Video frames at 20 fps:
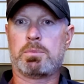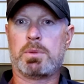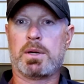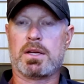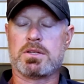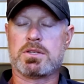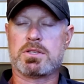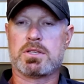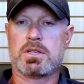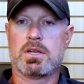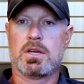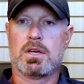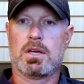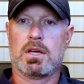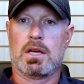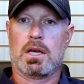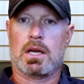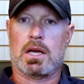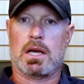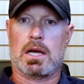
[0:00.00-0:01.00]
pitch,
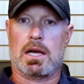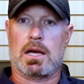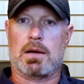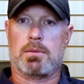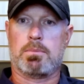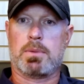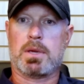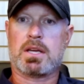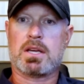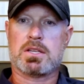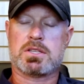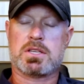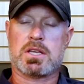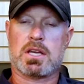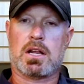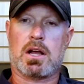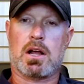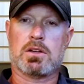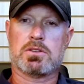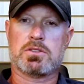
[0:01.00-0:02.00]
because
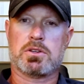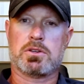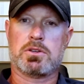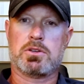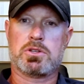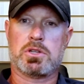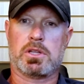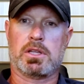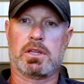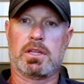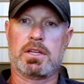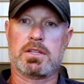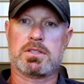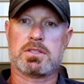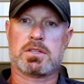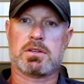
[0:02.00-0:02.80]
it also usually leads